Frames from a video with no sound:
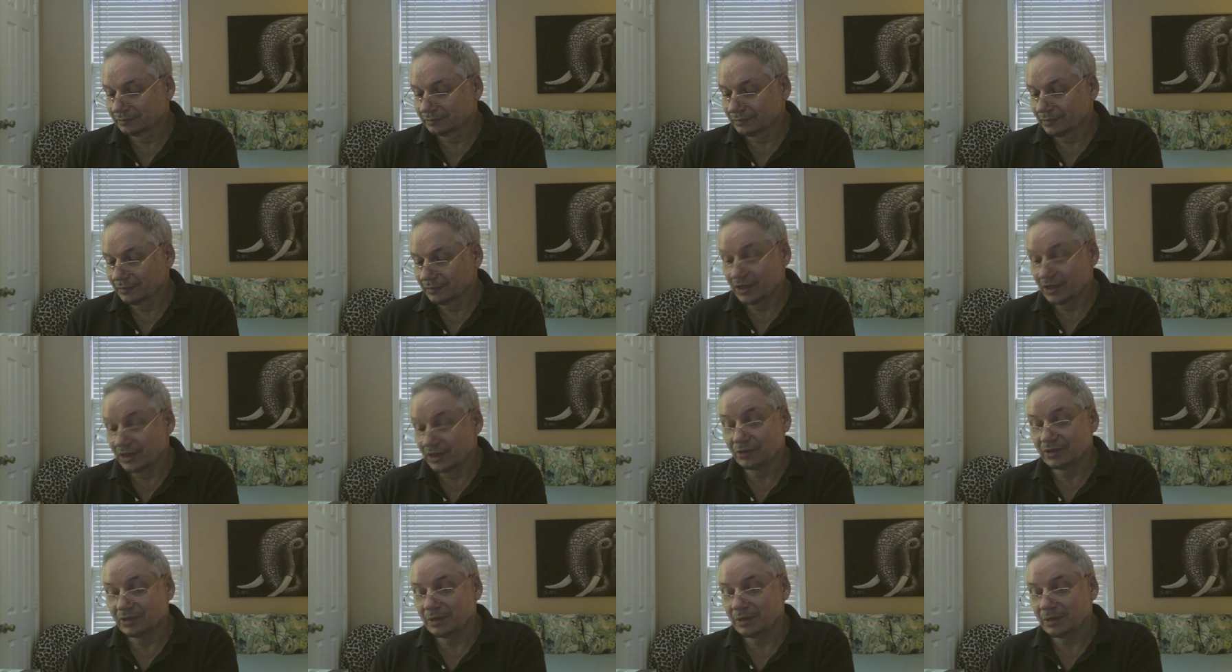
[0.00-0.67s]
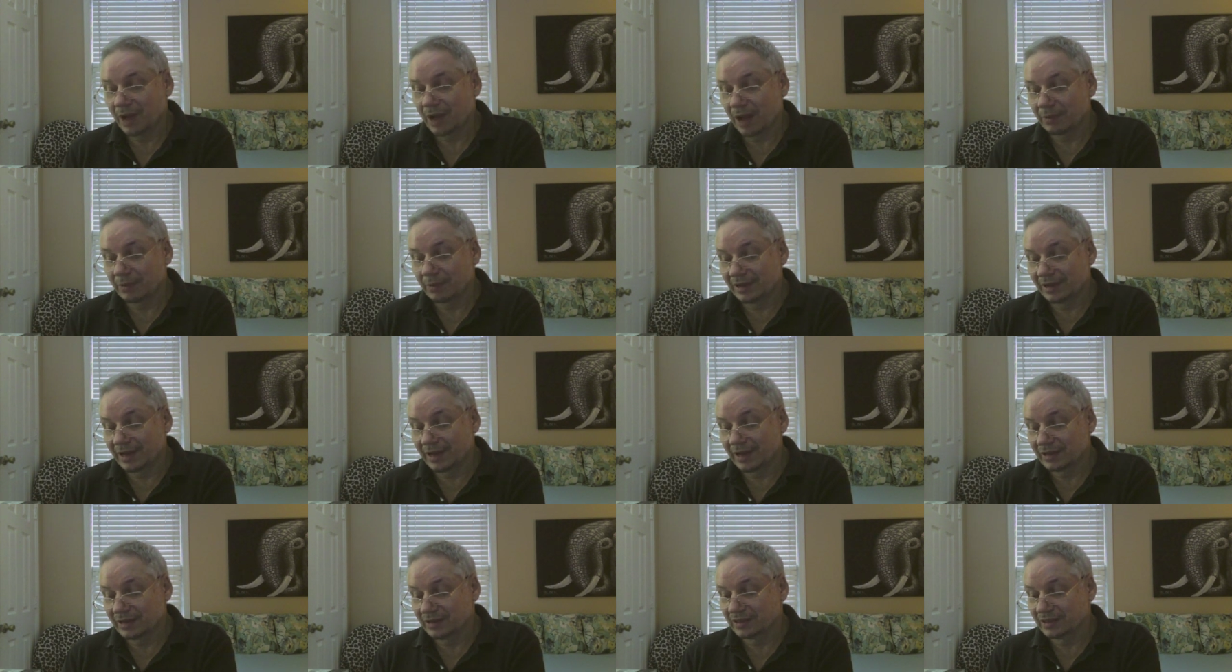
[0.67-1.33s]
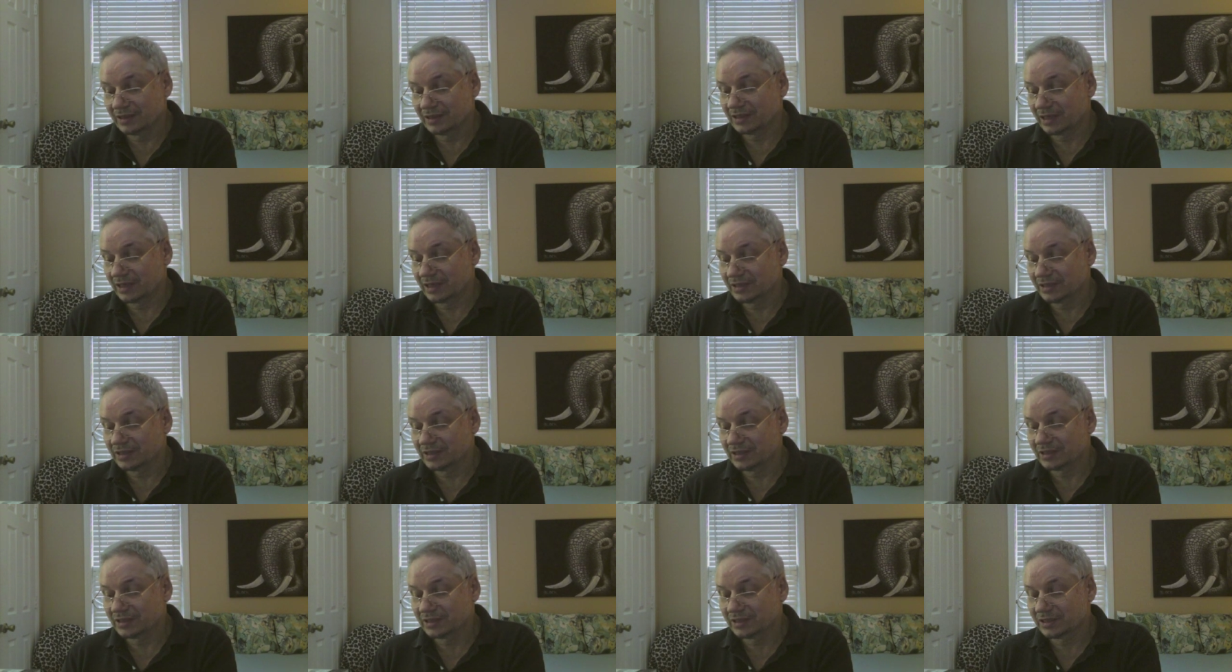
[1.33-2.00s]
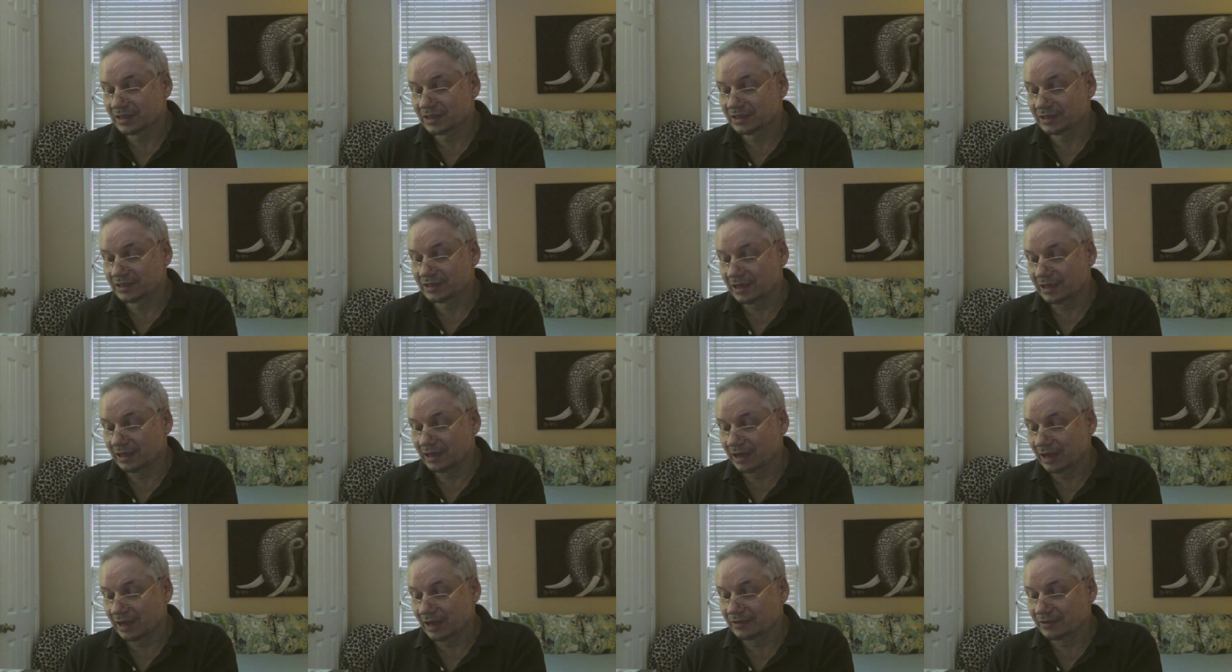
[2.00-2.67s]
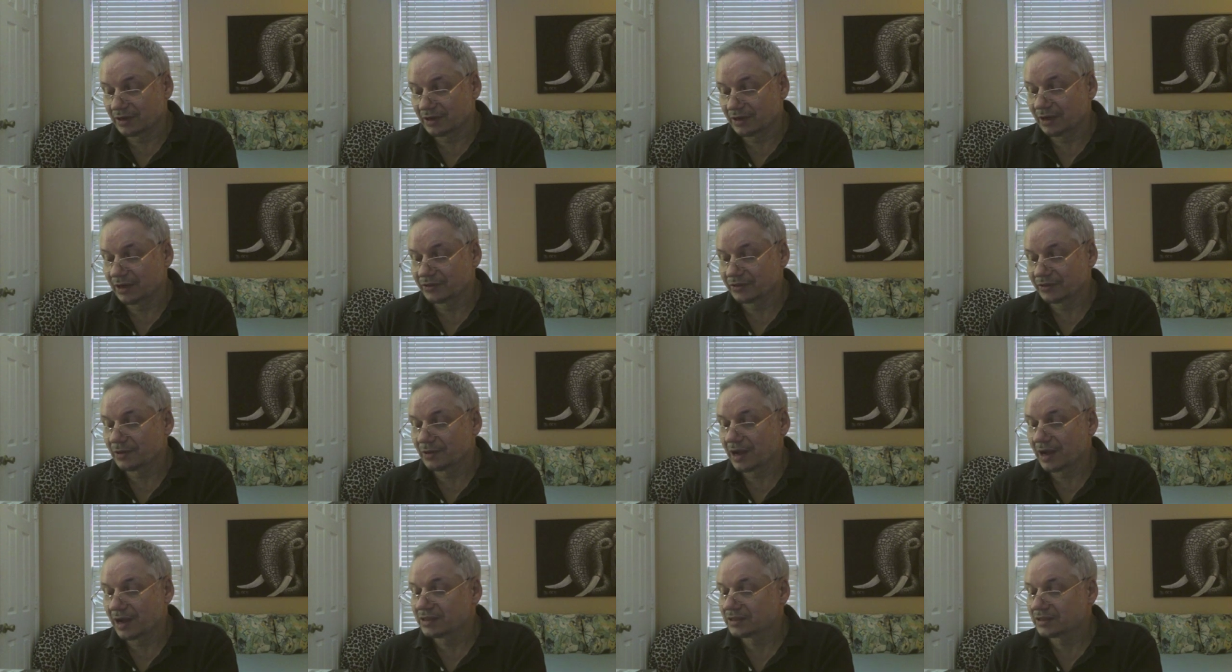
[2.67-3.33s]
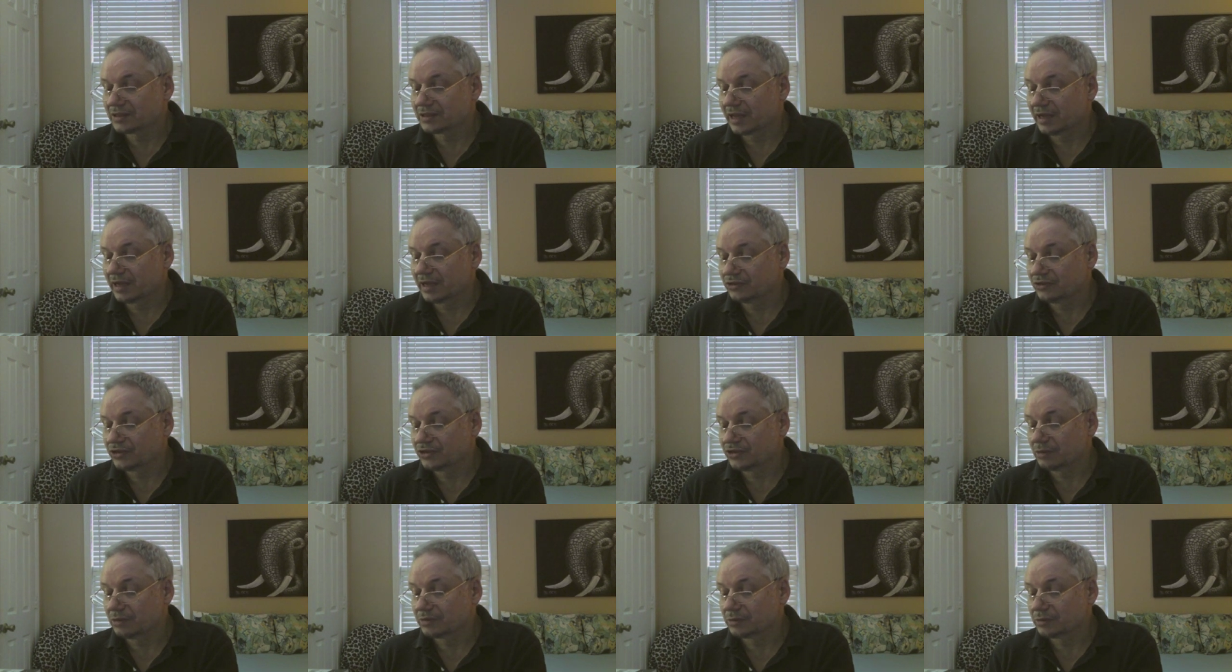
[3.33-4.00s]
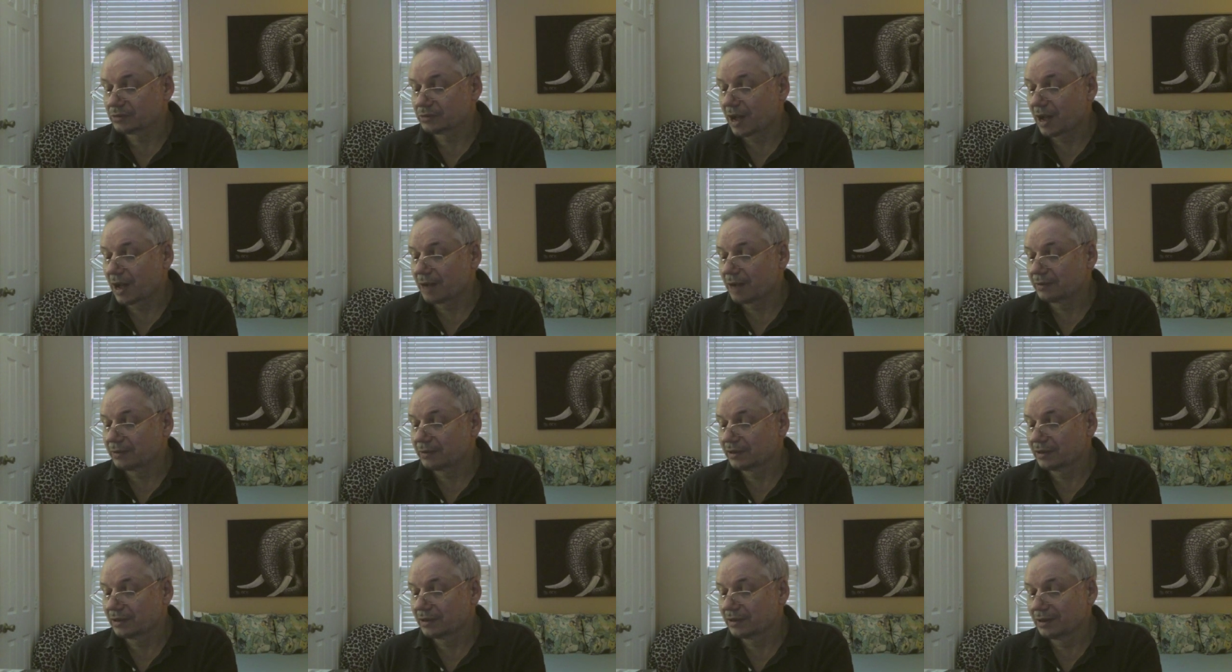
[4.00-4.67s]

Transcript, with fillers: The only Bible like this is the 1611 Authorized King James Bible.